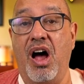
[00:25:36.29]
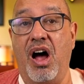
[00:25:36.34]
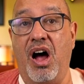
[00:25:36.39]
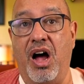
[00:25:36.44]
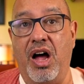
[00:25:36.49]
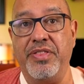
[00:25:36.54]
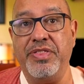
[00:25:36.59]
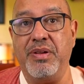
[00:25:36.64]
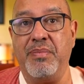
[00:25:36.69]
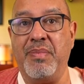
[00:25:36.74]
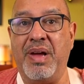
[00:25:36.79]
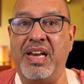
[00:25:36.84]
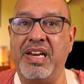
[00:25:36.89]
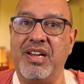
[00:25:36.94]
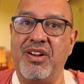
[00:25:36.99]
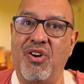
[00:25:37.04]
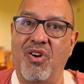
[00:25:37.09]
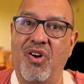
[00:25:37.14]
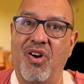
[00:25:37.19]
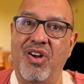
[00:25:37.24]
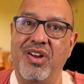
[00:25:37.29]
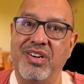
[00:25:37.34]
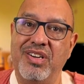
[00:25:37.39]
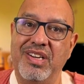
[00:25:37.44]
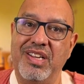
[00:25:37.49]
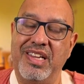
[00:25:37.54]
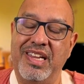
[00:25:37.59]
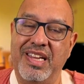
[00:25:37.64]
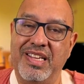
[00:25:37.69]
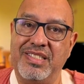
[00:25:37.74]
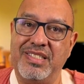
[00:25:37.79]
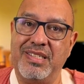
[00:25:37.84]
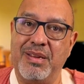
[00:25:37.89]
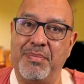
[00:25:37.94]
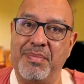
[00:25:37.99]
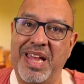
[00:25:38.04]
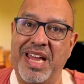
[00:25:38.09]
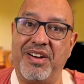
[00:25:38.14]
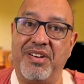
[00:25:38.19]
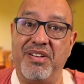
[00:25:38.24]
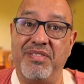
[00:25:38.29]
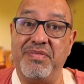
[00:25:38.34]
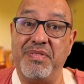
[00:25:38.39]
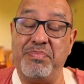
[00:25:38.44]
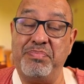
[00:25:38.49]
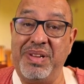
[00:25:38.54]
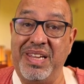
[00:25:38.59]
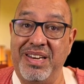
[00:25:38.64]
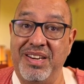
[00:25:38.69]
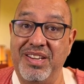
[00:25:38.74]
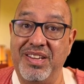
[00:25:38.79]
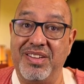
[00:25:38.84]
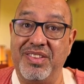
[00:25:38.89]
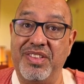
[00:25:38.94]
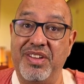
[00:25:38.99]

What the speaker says: On the Malecón, it's a matter of opinion.